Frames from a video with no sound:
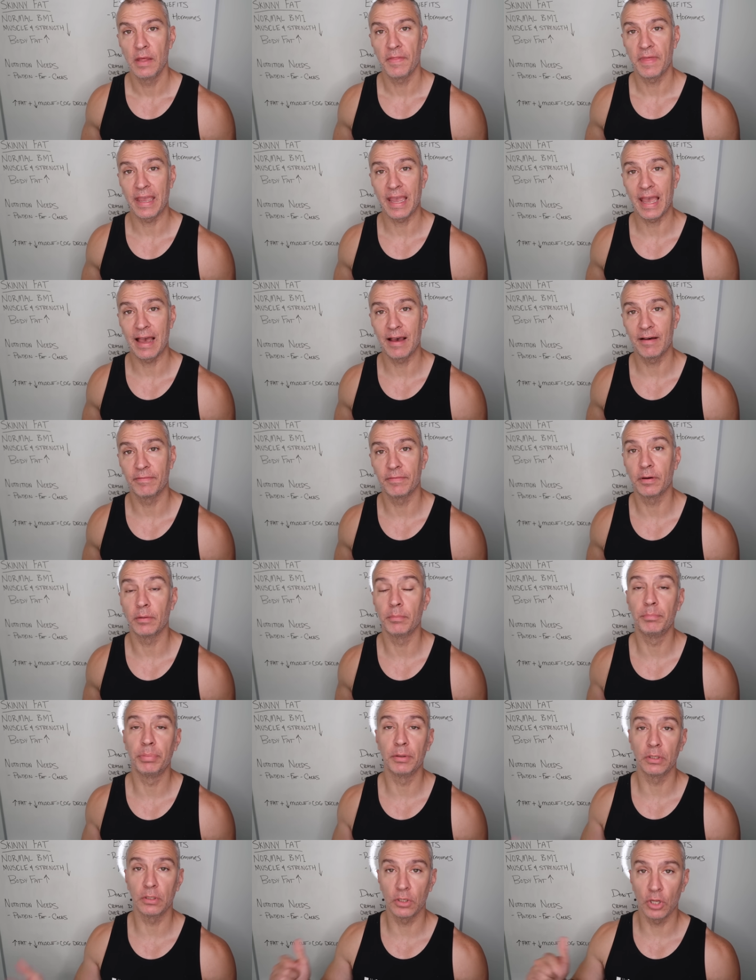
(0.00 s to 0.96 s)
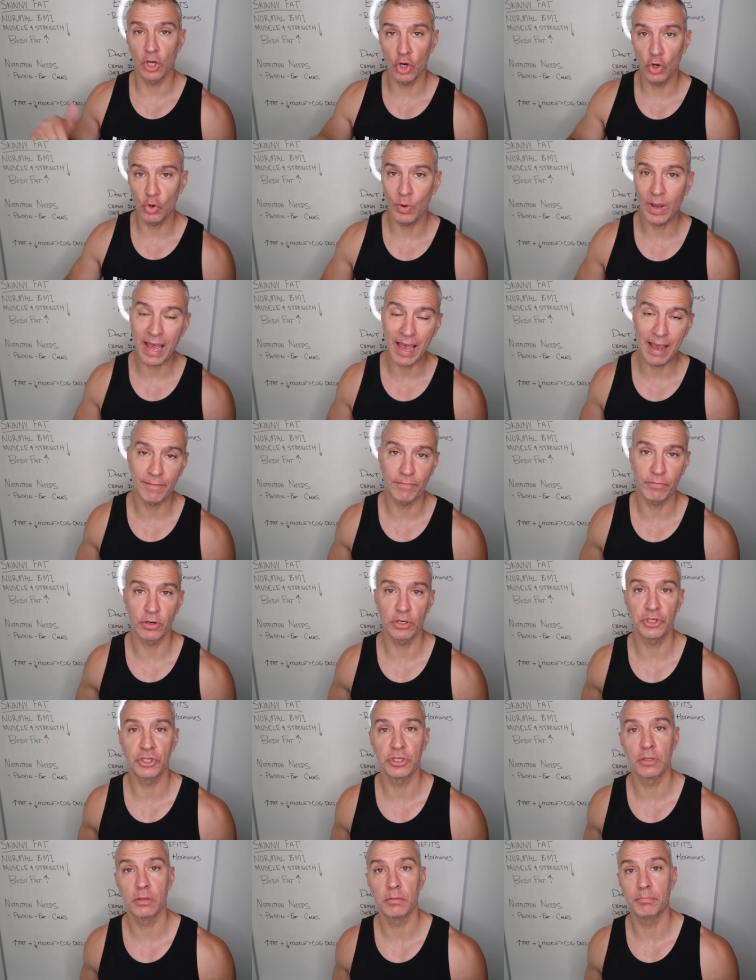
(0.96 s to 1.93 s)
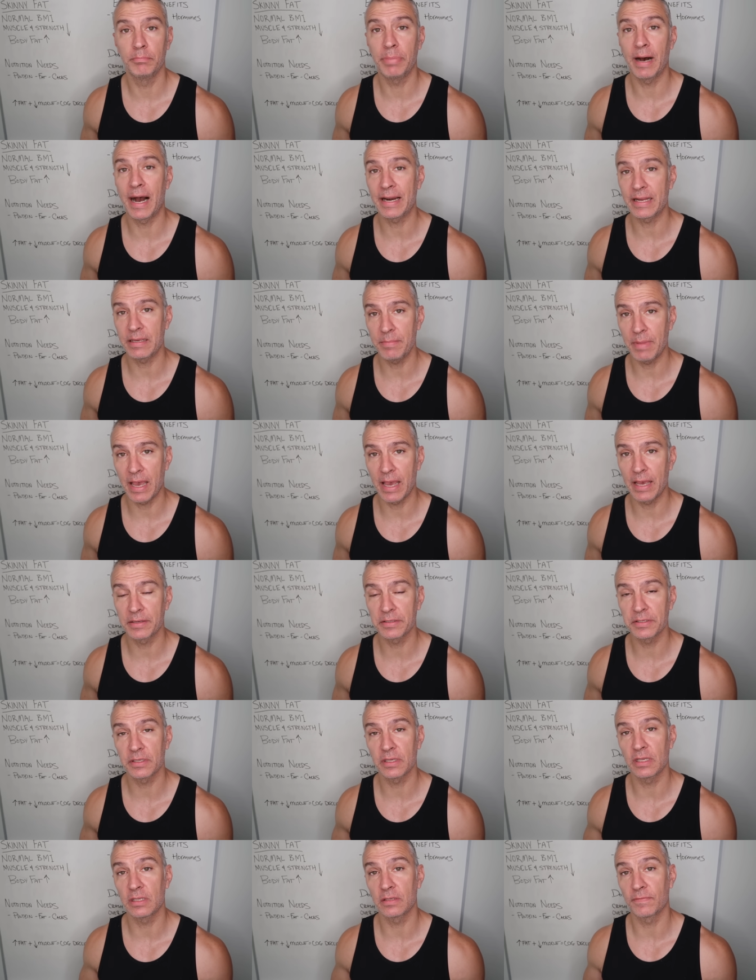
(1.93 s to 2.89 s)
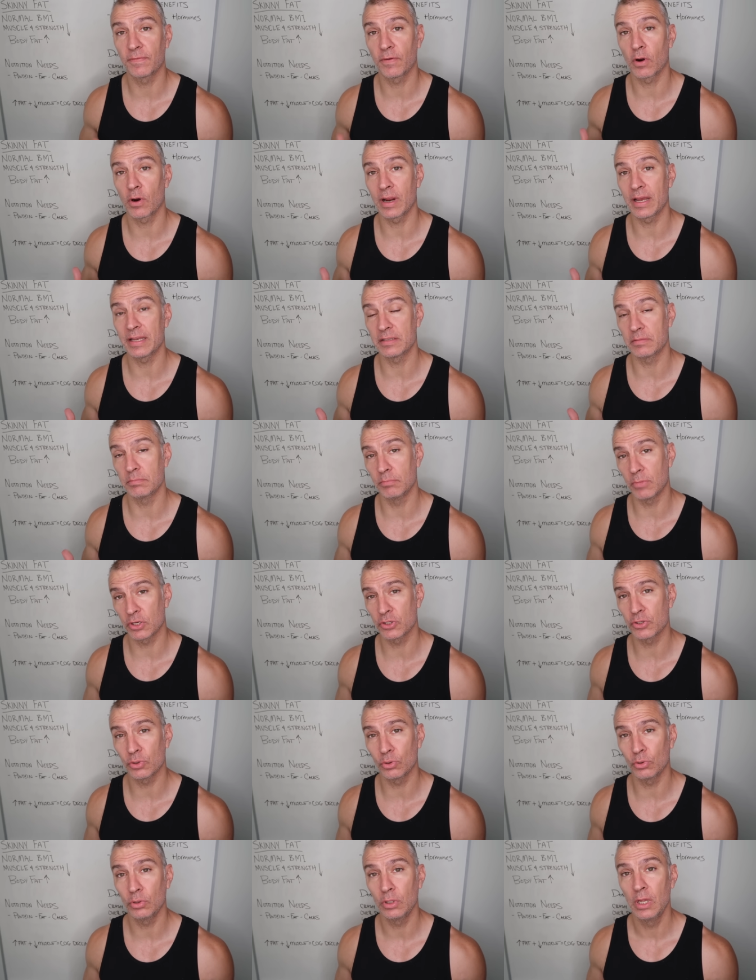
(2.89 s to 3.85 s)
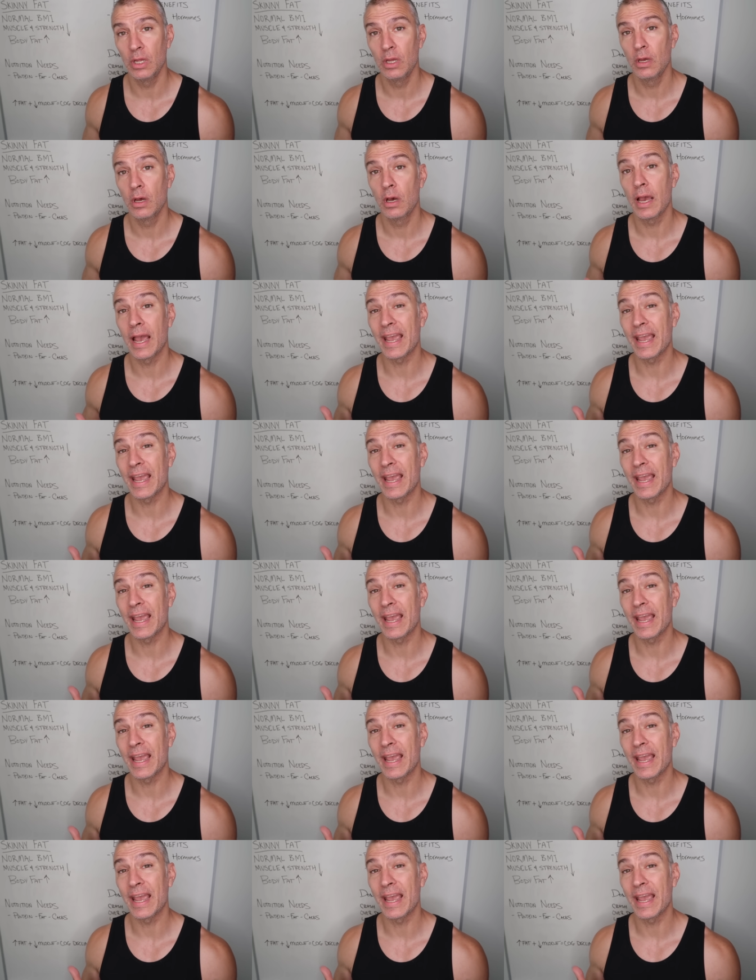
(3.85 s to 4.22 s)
they have below average body mass as far as muscle